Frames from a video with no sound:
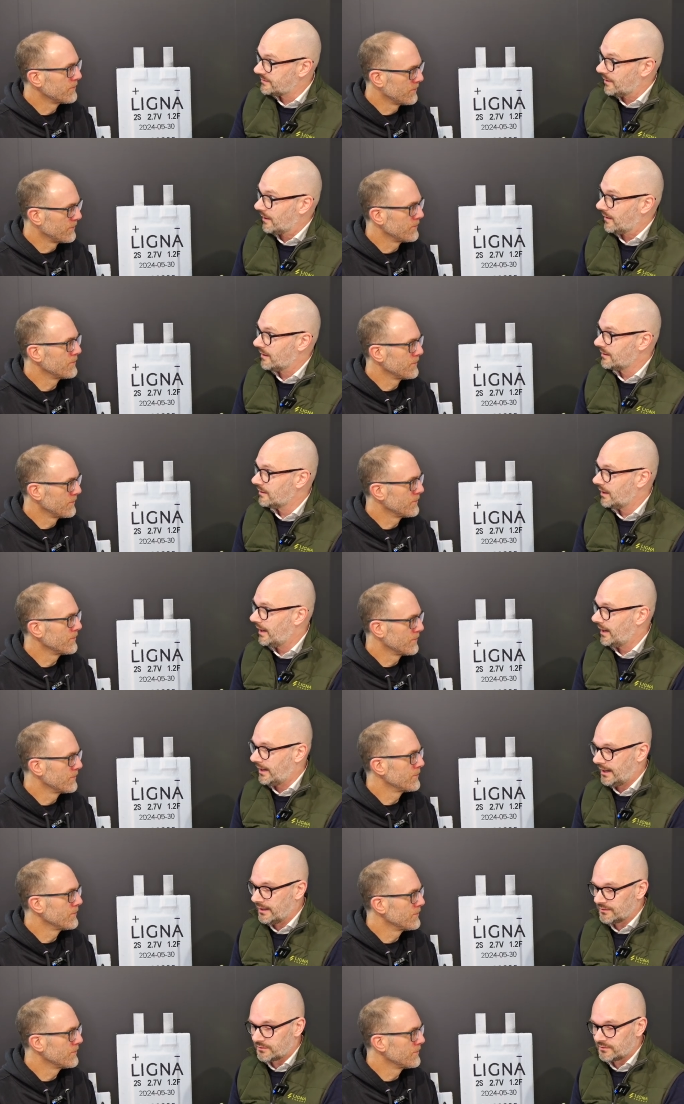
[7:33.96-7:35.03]
Speaker 1: thin.
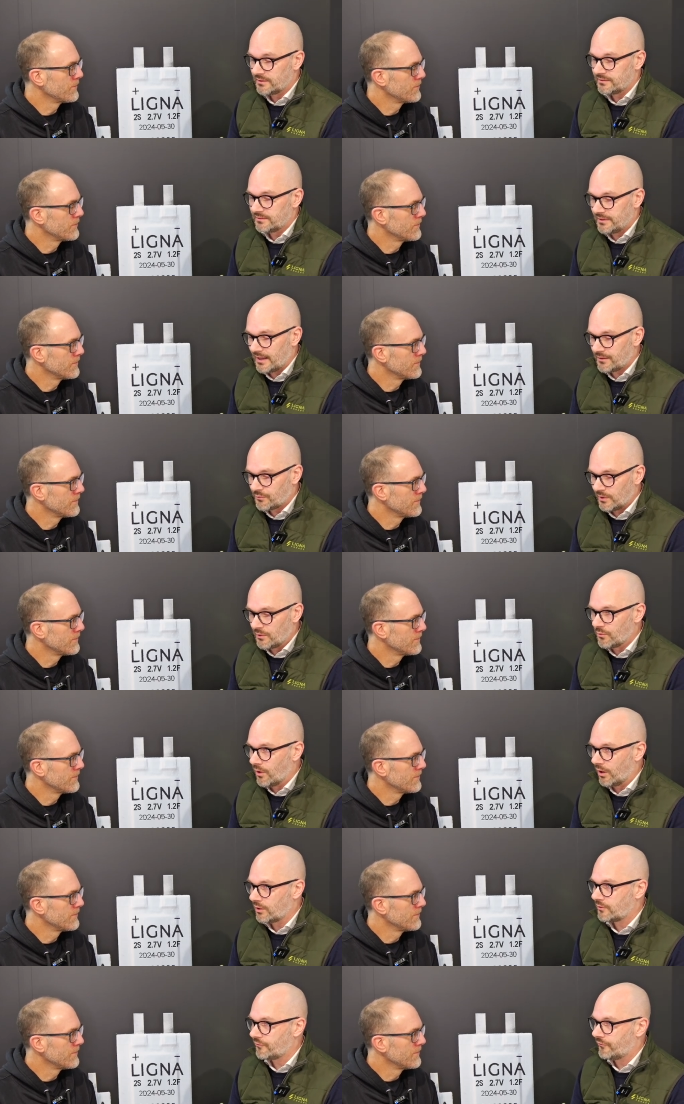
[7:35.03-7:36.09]
And that will
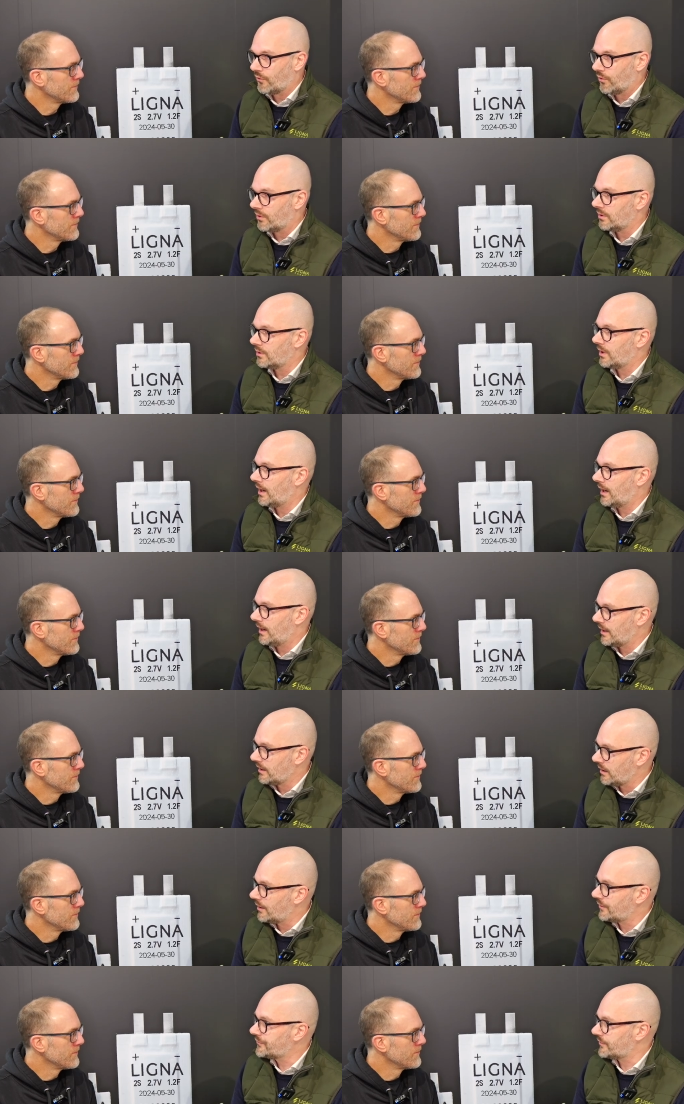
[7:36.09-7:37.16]
work for
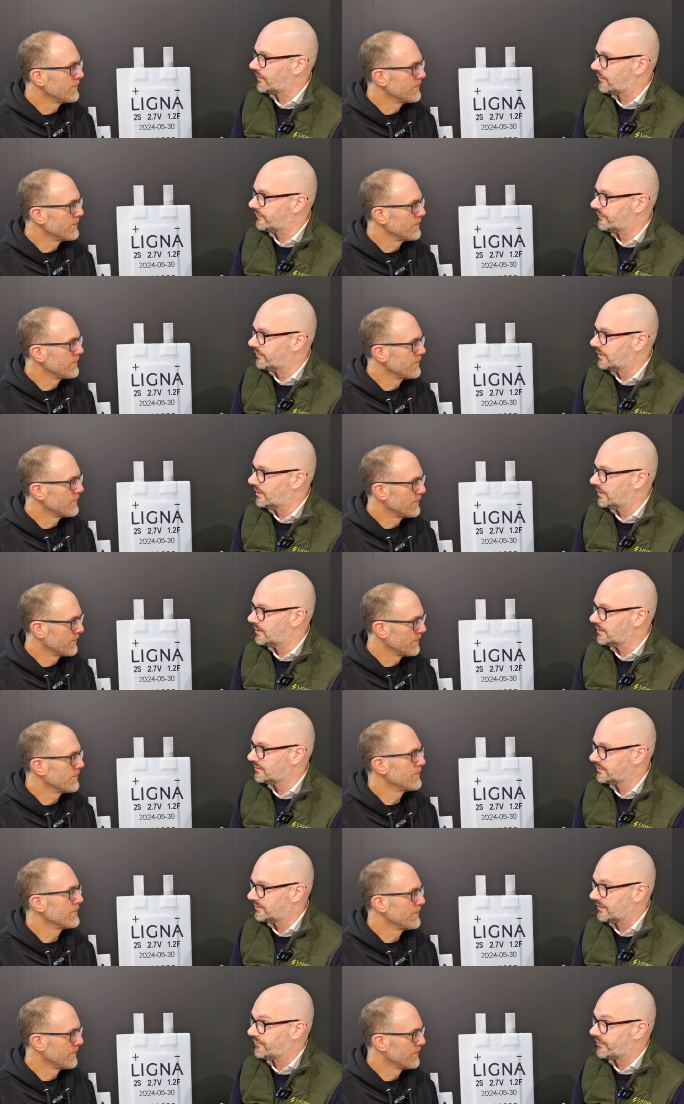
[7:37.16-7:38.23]
a lot
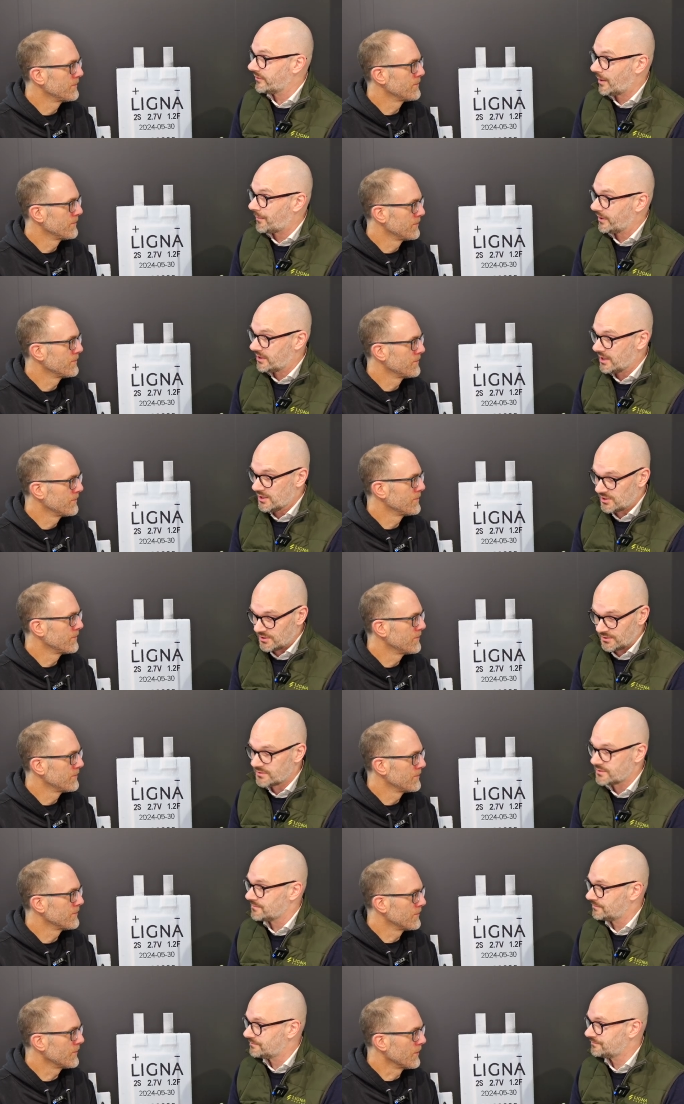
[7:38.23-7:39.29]
of different
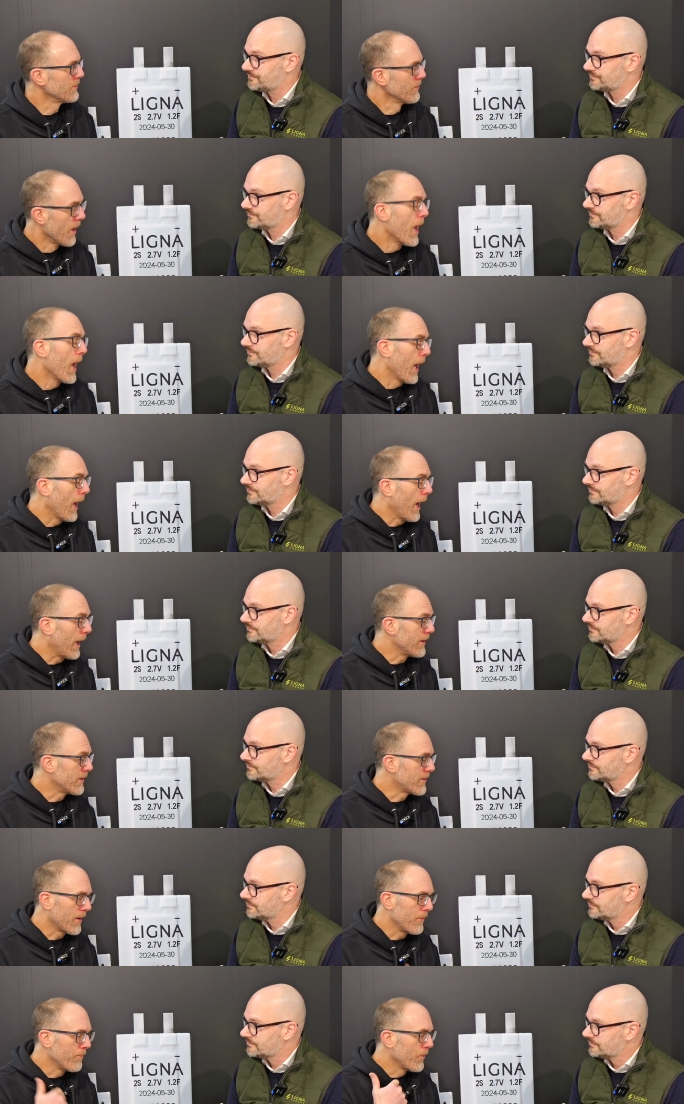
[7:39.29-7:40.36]
applications.
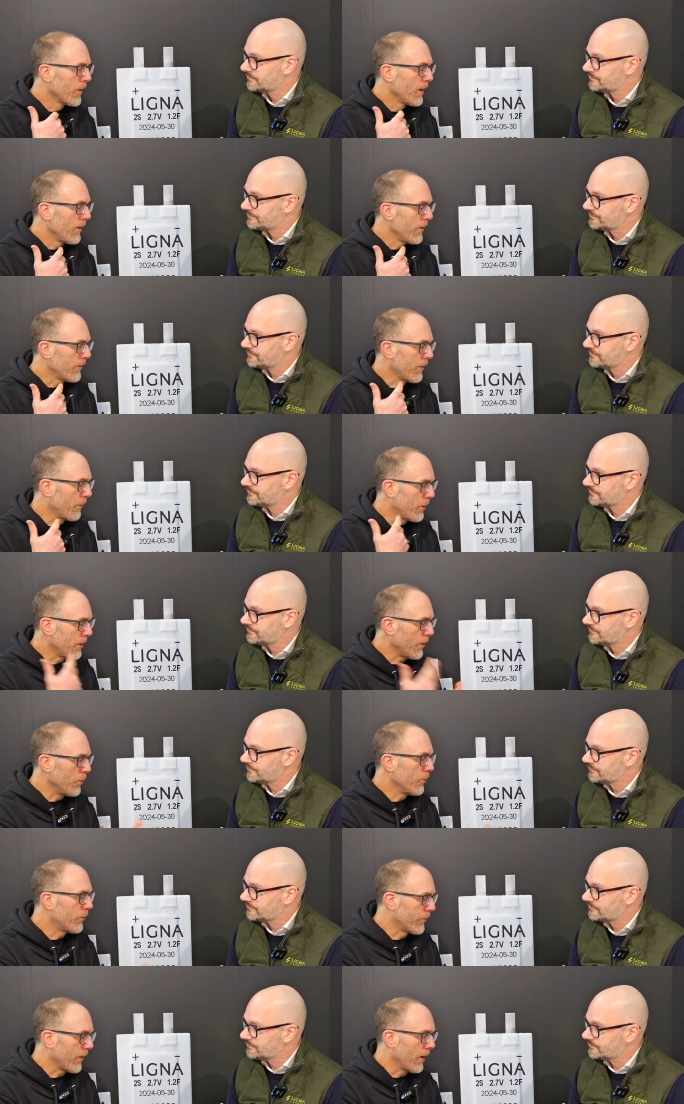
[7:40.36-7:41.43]
Speaker 2: And someone
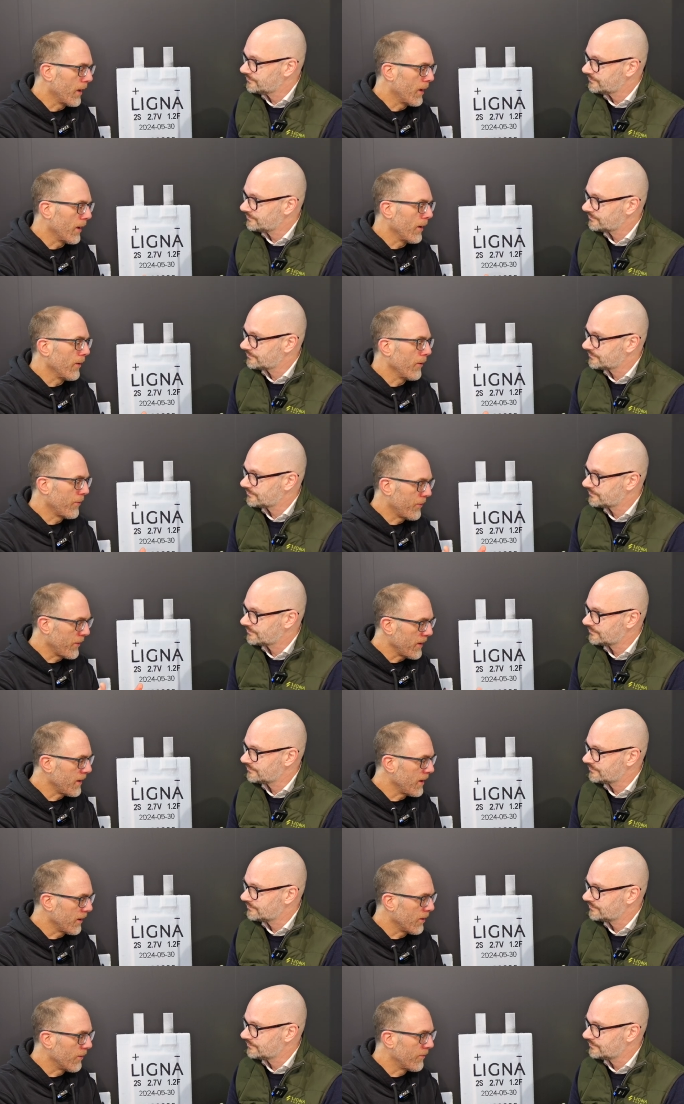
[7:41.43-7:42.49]
who's
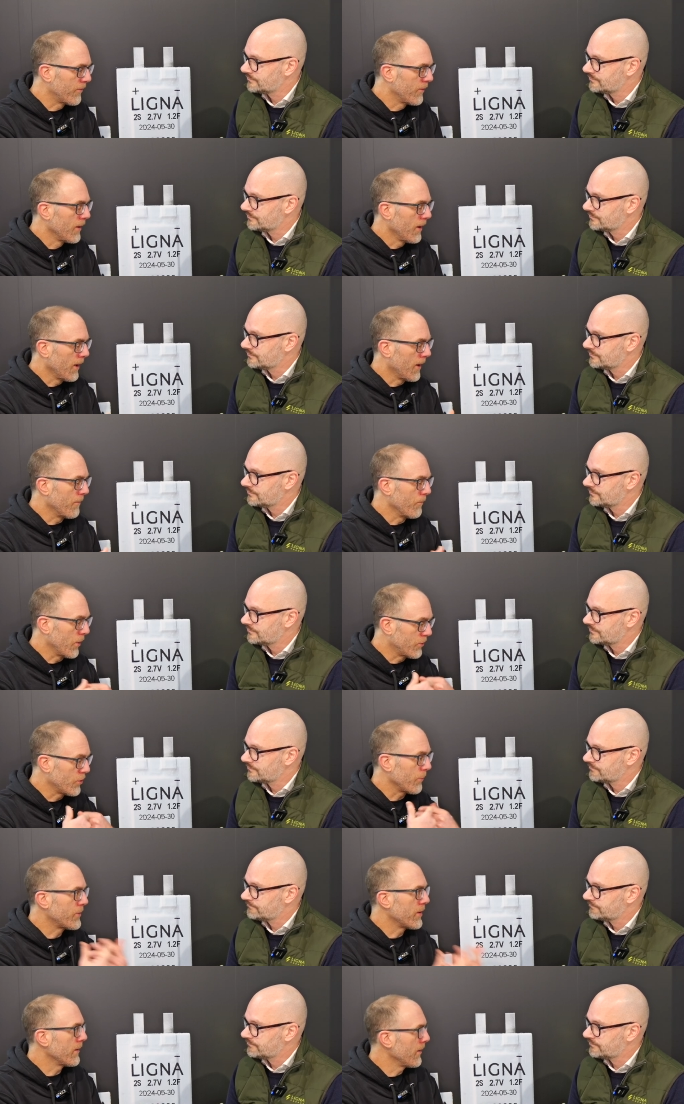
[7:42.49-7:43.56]
thinking of
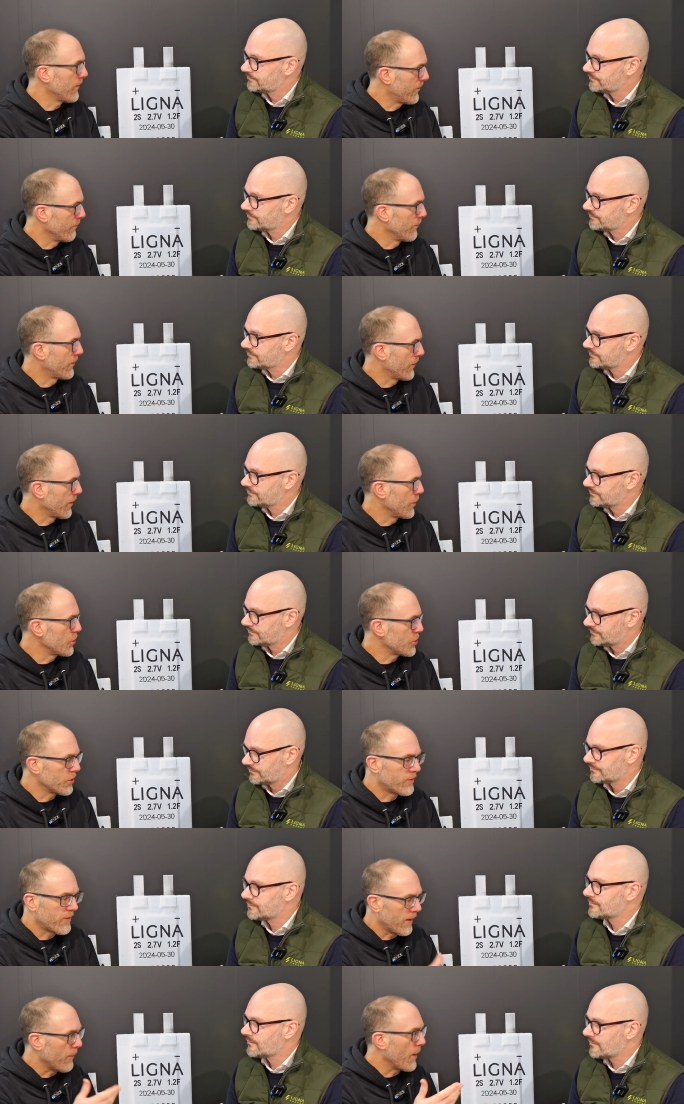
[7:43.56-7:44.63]
adopting this
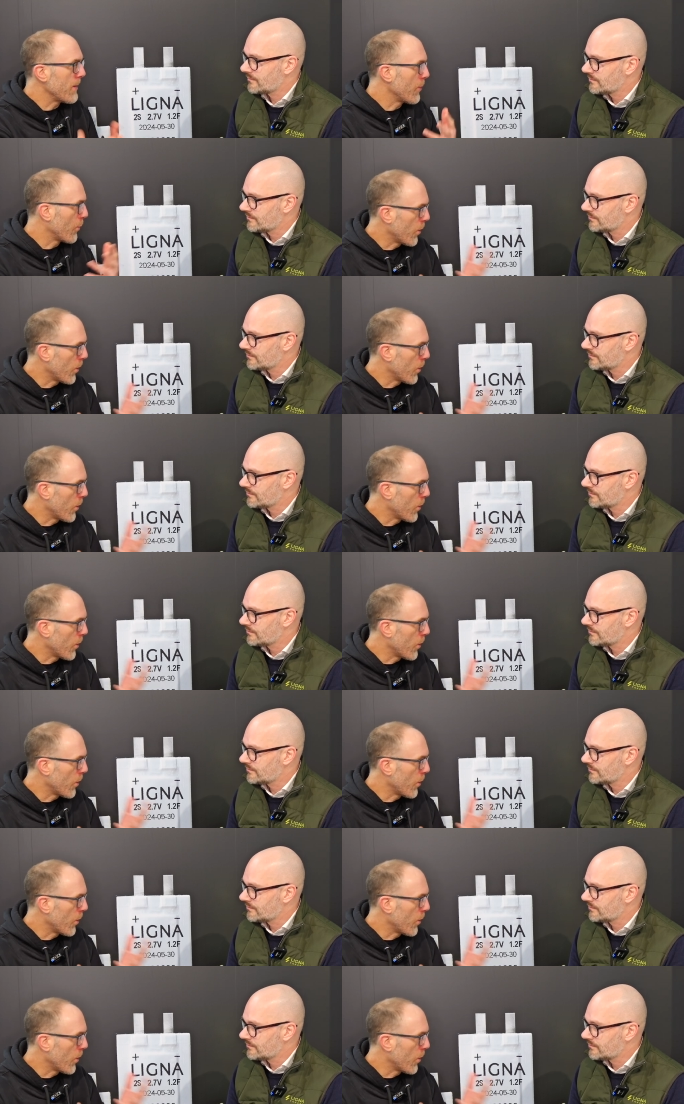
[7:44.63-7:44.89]
solution, so they may be